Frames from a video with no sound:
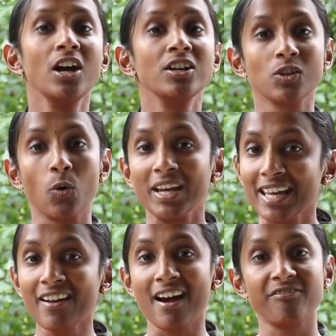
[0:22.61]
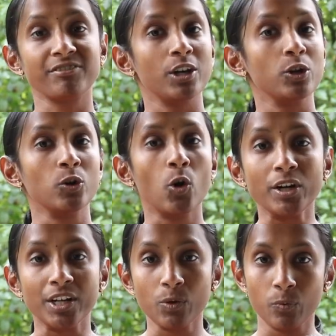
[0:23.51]
so hereafter you no
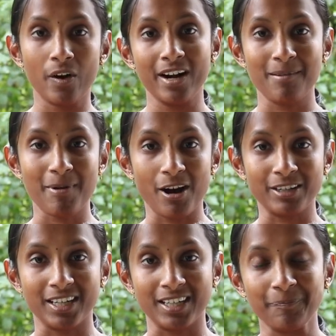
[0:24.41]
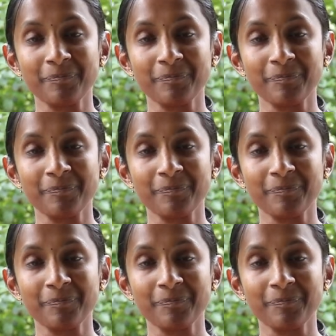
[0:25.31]
need to worry about it.